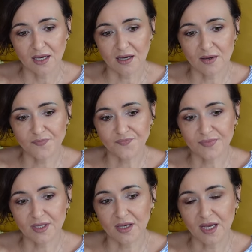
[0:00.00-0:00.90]
Um,
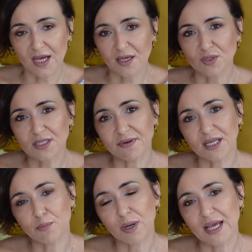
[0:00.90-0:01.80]
I was living
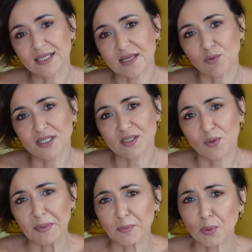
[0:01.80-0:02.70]
at a place that was a
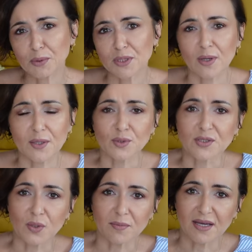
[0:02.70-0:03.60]
swimming pool, so I would
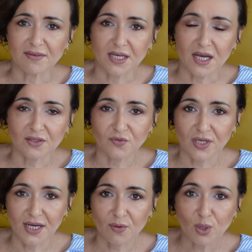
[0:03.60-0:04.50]
swim every night for
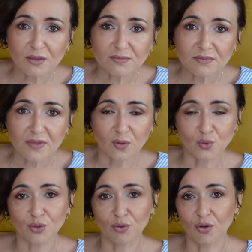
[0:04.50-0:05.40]
an hour. I
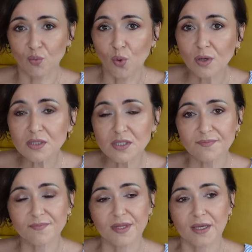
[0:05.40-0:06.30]
would do long walks
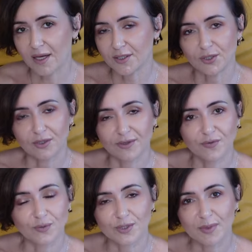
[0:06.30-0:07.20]
I don't know
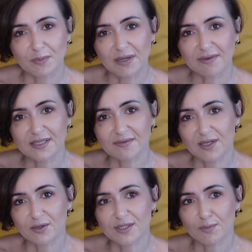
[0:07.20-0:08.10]
if you watched my previous
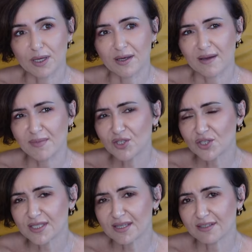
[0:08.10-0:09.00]
videos, but I
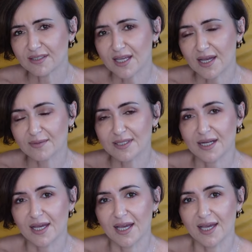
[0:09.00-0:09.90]
mentioned several times that
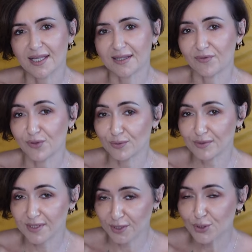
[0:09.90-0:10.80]
I had a few
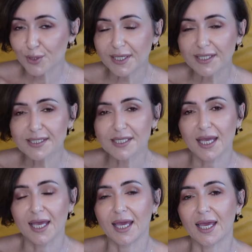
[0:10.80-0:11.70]
surgeries
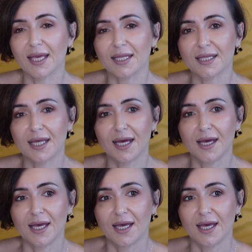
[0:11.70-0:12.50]
and uh,